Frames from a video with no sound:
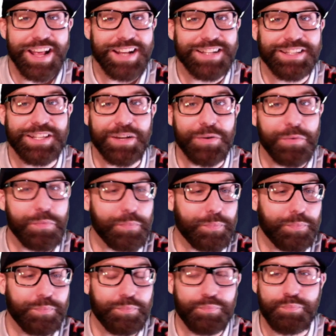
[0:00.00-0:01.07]
Don't
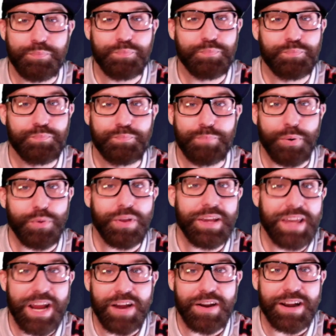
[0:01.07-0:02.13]
pull a
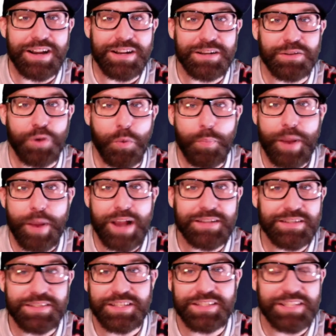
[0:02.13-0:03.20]
Garrett. Don't pass
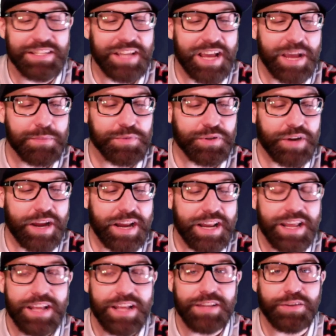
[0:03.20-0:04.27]
it 60 times, all
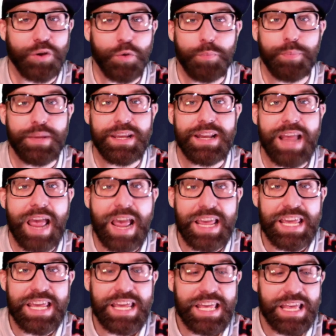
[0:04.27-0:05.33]
right? Don't be
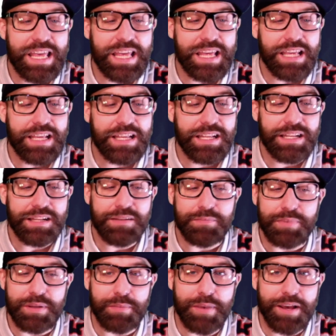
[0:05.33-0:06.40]
Nagy.
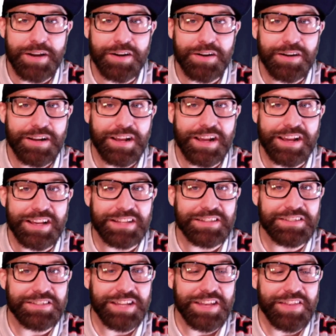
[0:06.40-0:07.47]
Be better. I like to
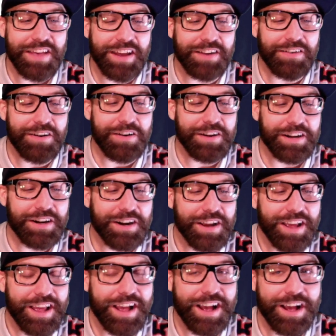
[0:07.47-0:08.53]
say that around here.
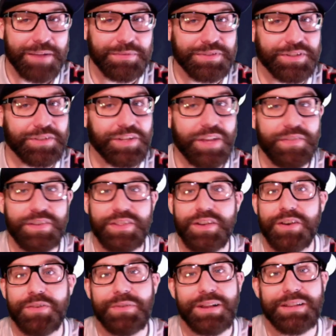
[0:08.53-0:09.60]
Still love you,
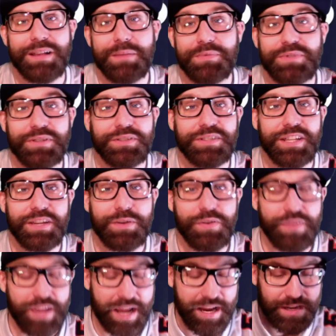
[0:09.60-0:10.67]
though. I'm still sticking
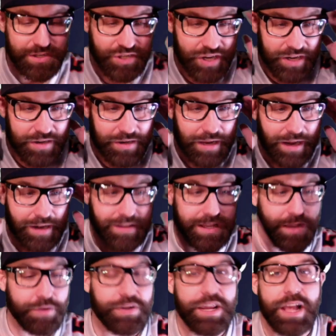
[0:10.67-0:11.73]
with you. I ain't shipping you out of
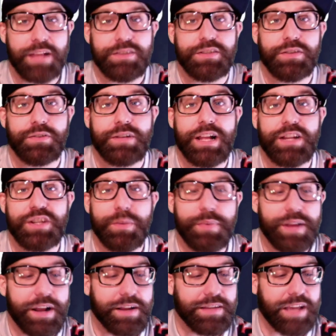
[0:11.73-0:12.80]
town yet, so not
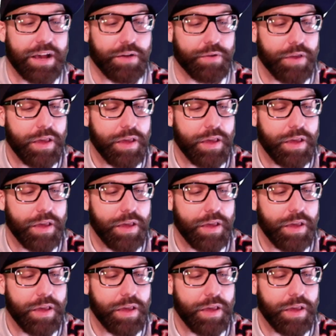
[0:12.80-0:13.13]
shipping you out of town.